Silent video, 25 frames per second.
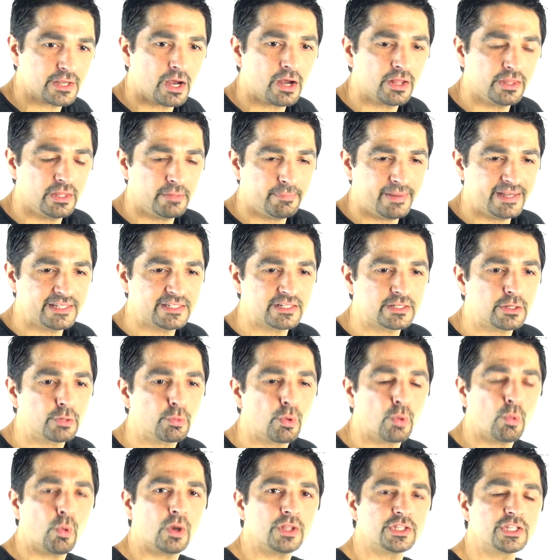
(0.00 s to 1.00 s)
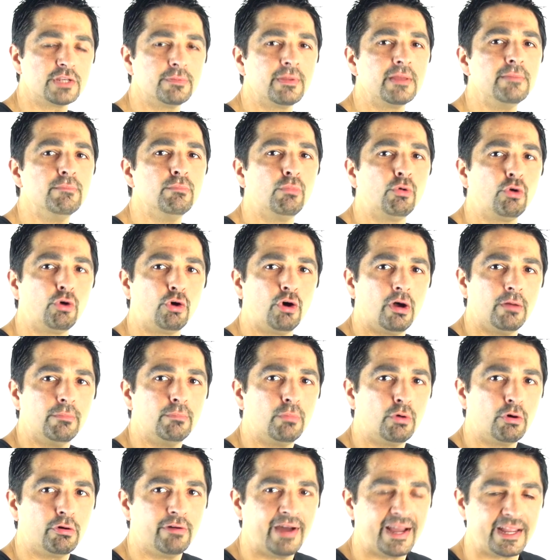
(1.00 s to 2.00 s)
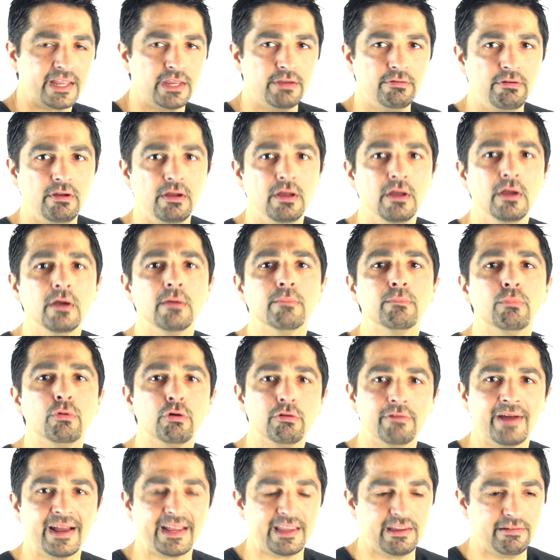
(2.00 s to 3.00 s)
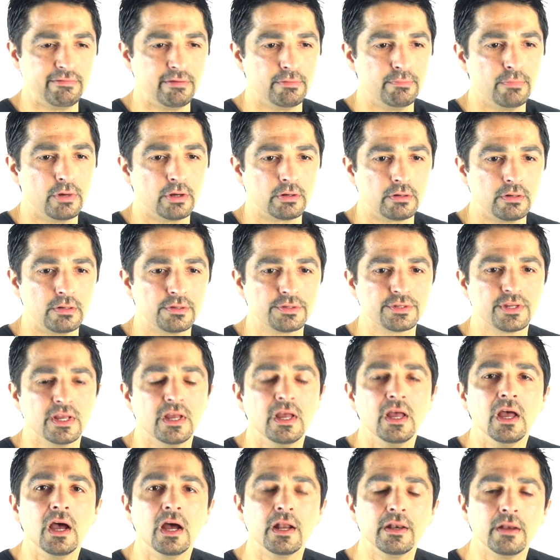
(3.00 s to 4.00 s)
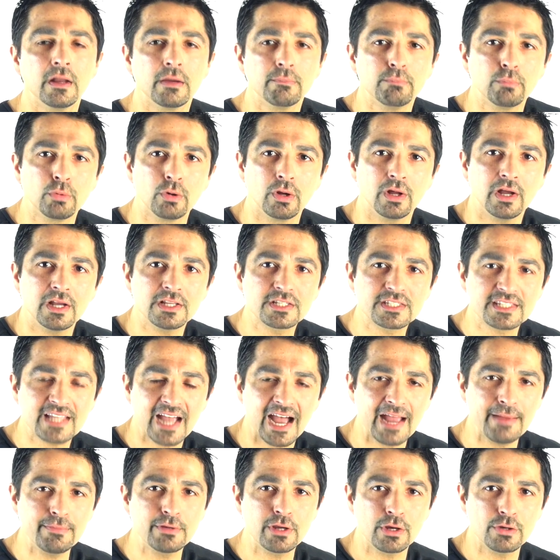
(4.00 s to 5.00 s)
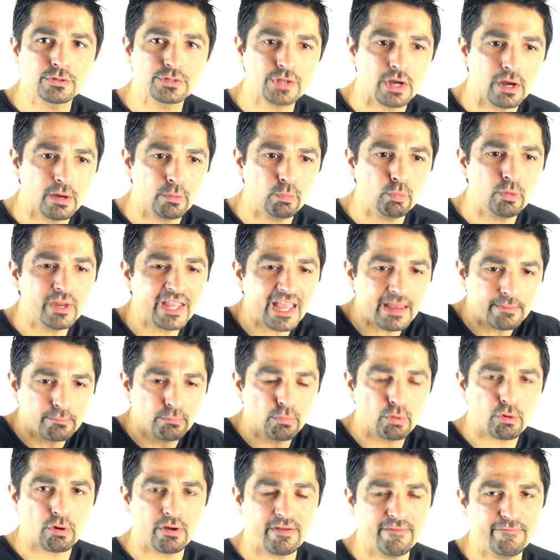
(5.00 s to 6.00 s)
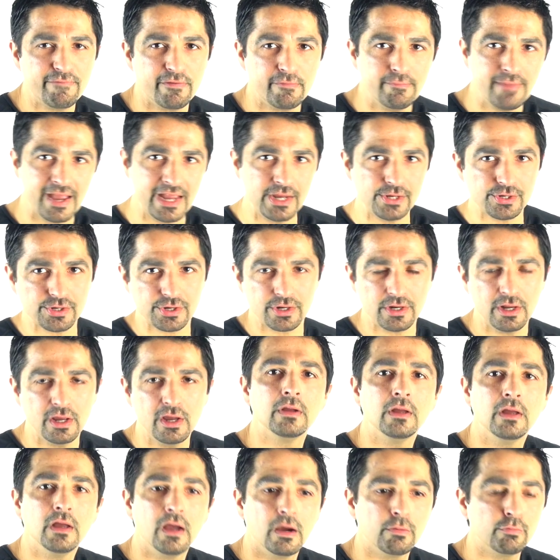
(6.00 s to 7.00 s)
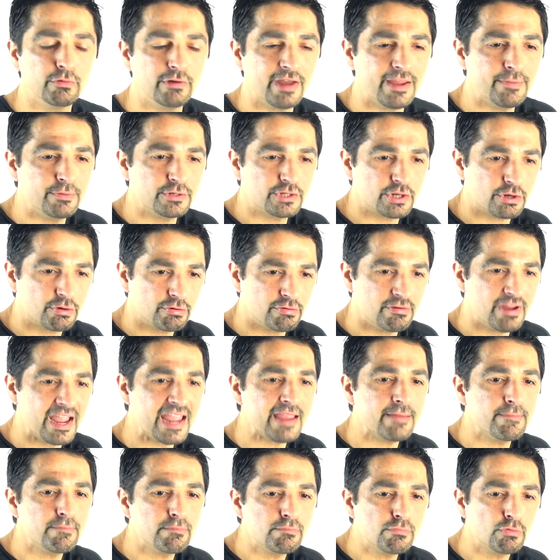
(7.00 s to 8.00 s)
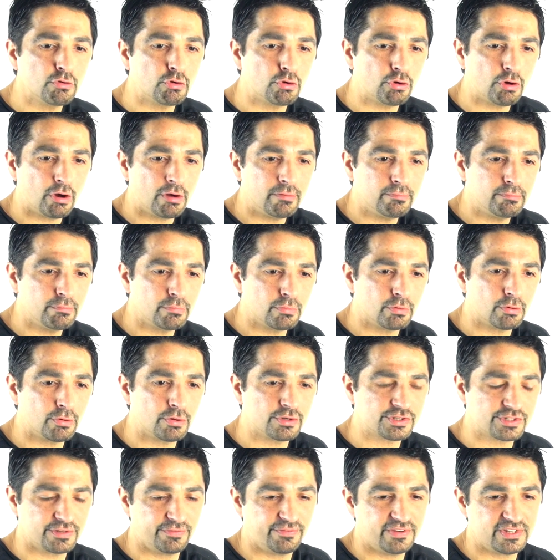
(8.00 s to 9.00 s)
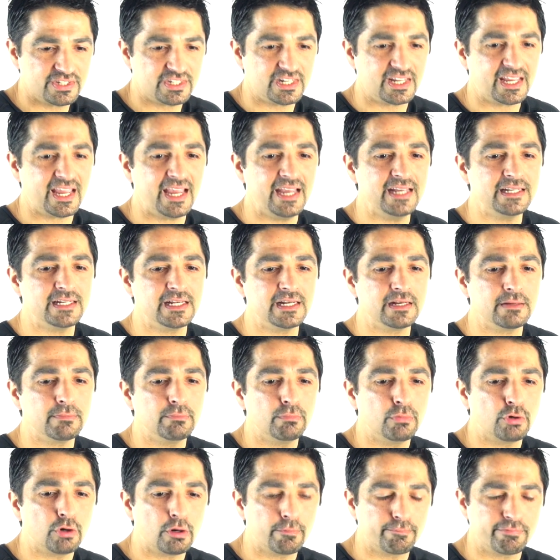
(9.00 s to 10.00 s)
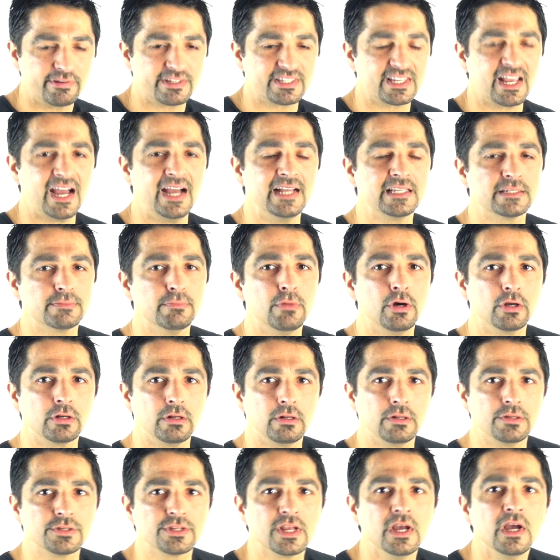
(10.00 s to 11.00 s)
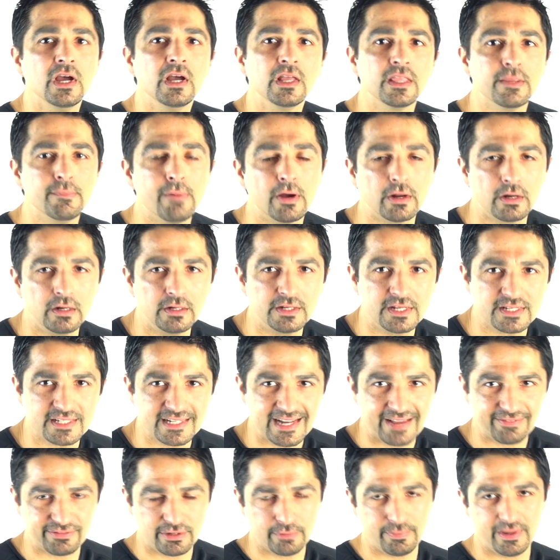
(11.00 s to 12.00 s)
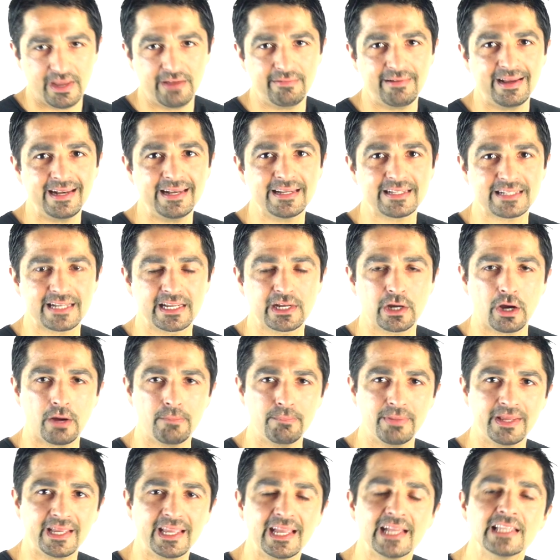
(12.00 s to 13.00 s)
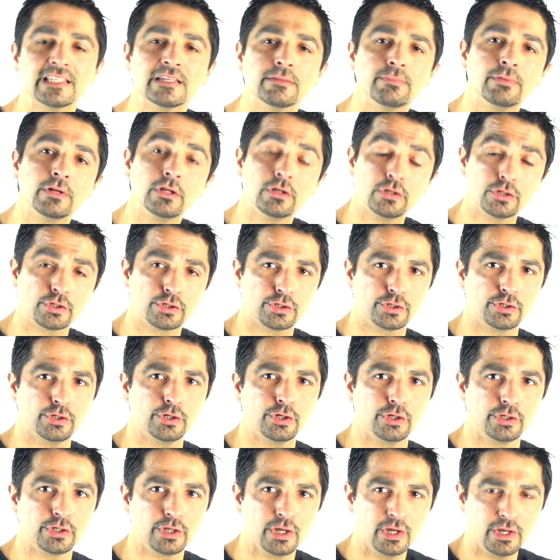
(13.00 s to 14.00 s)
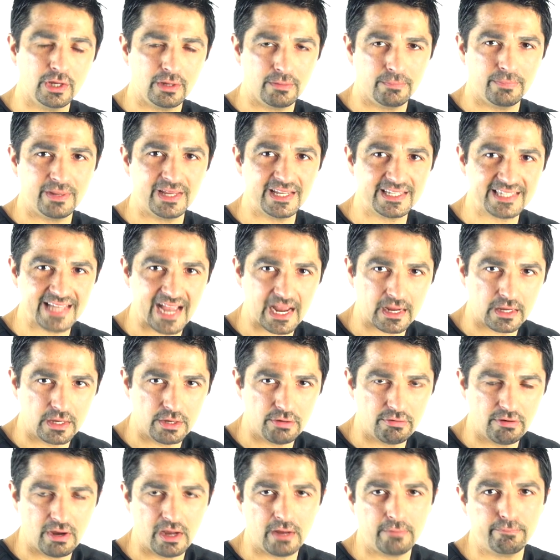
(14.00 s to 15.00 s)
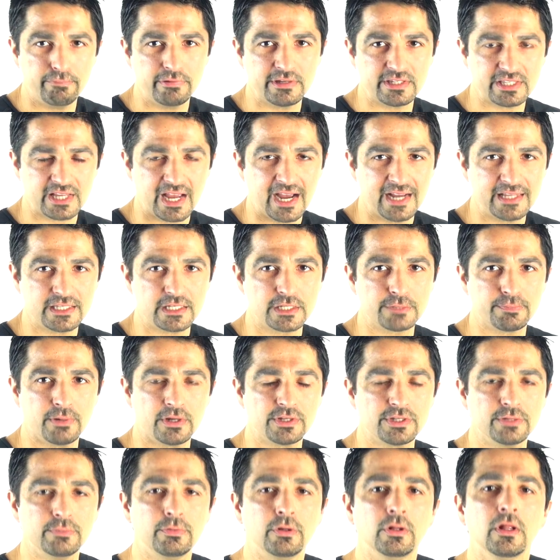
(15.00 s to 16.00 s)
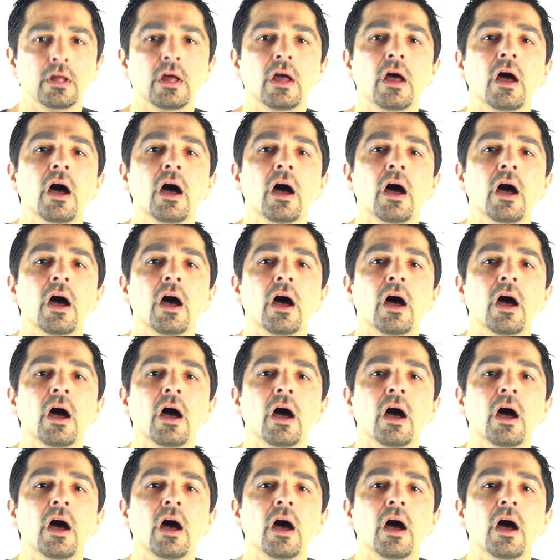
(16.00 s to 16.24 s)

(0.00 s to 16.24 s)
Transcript: on the basis that we want to be more and more accurate models. And as time goes on, we get more information and we're able to create more and more sophisticated and more precise models. The model doesn't have to be horrendously complicated, but it should be as accurate and precise as possible.